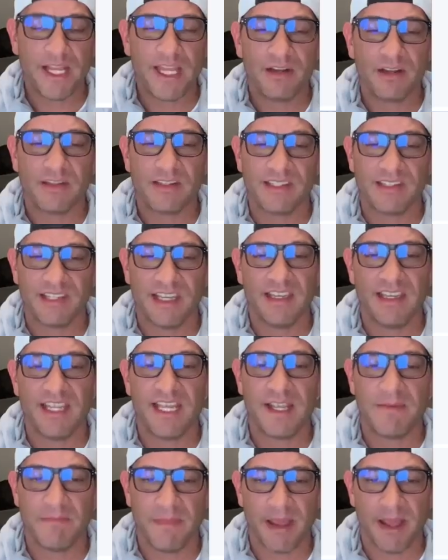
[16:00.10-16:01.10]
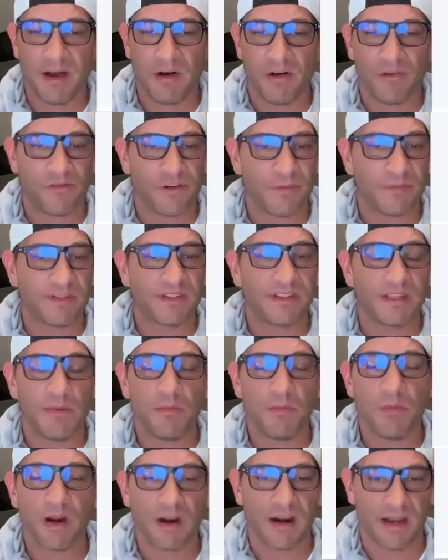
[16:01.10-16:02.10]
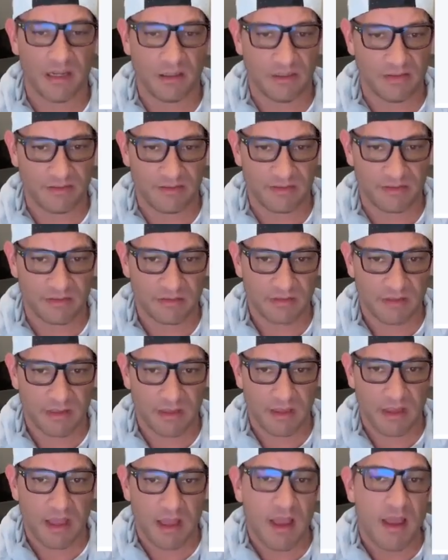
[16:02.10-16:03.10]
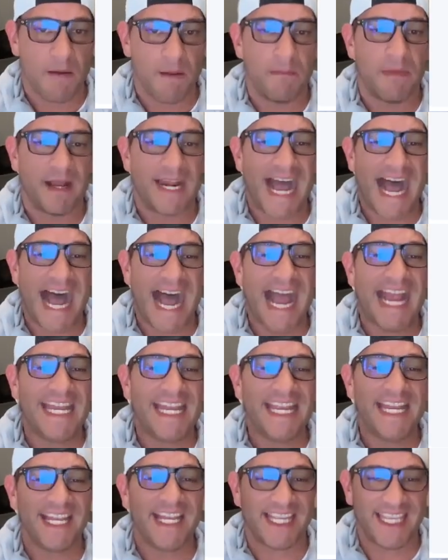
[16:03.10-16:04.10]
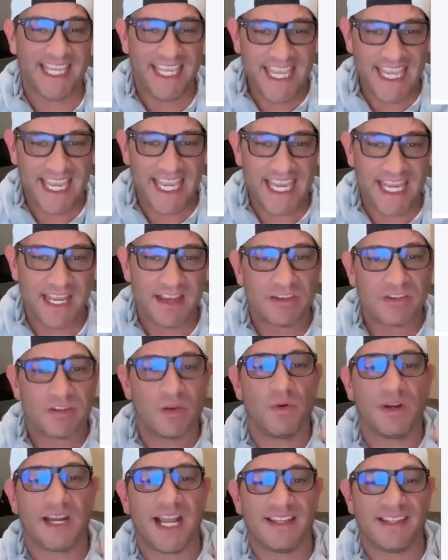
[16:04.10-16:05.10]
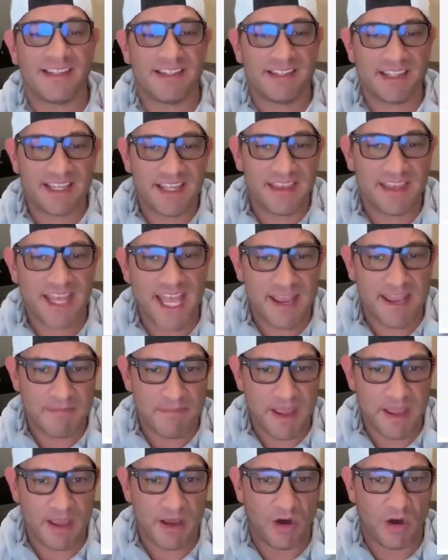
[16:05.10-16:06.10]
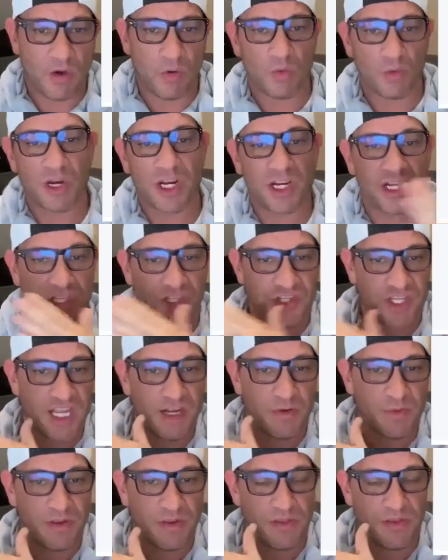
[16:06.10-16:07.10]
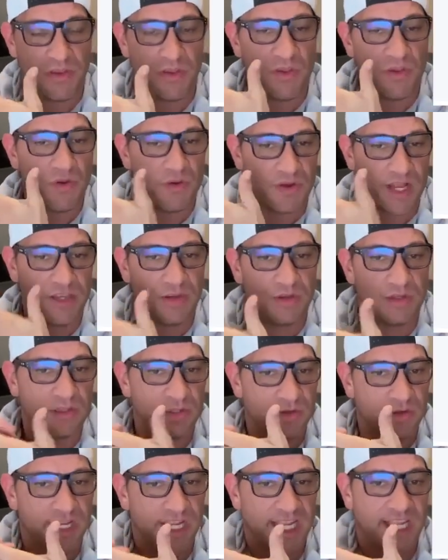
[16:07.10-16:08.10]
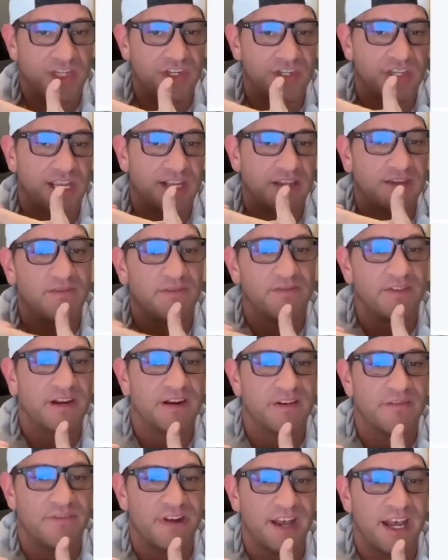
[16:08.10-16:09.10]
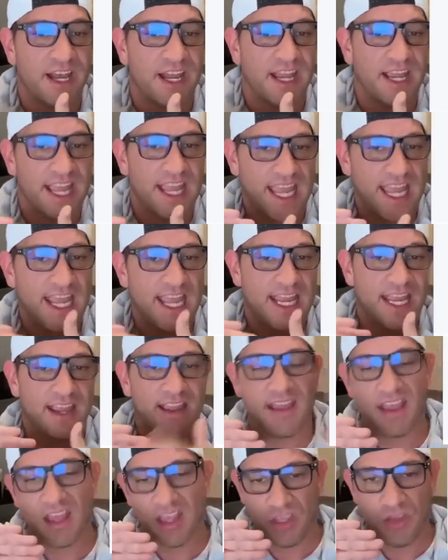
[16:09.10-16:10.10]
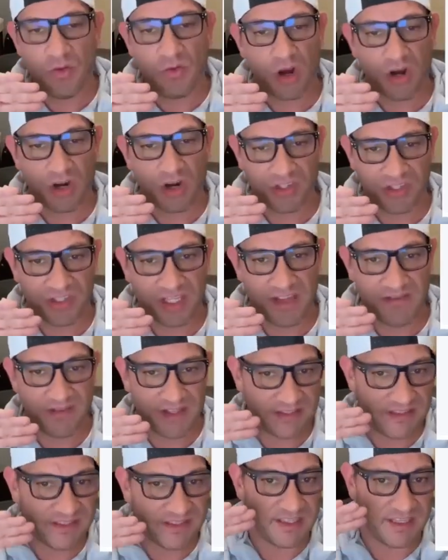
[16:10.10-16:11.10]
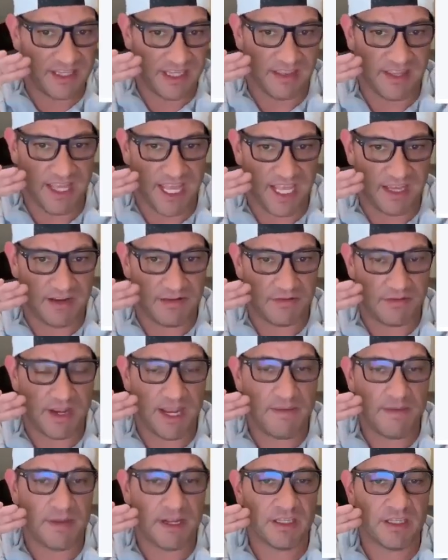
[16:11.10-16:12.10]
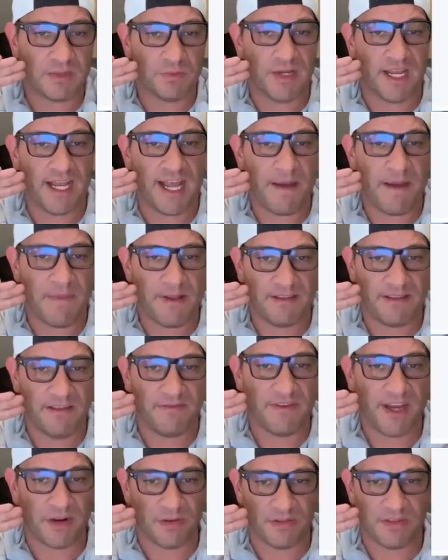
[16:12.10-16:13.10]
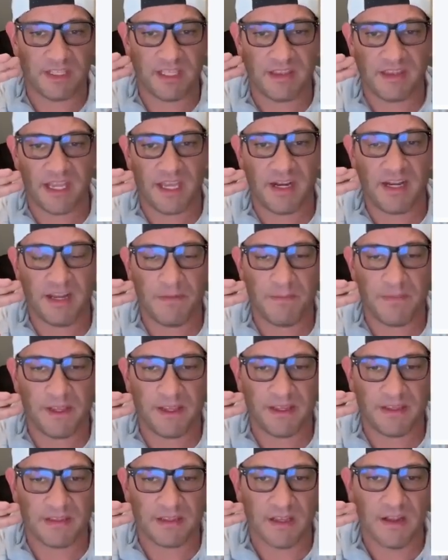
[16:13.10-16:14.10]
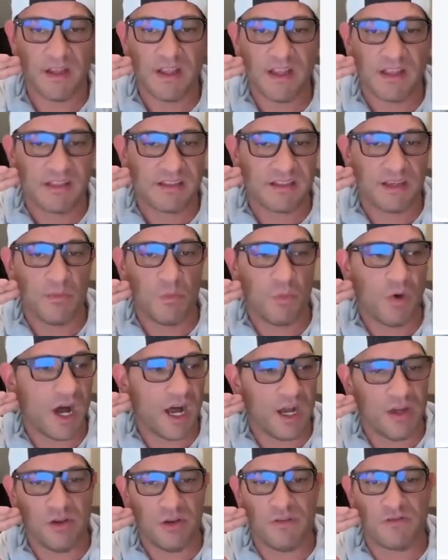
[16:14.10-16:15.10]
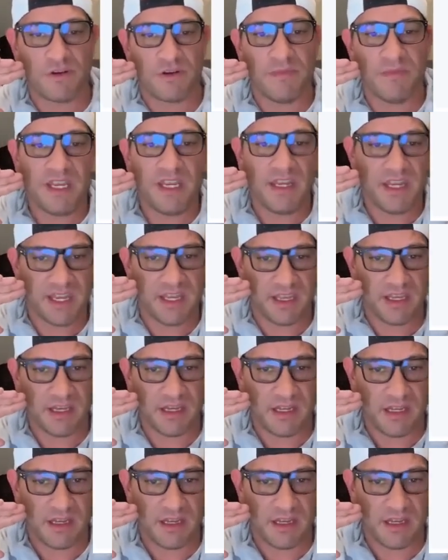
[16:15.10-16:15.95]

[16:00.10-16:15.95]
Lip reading: on sending mail from somewhere else, but I need a key, so when I send that mail, we're gonna check with you and do a little handshake to verify, hey, you are Steven sending that, right? Because what happens if I don't set that up is some wahoo from India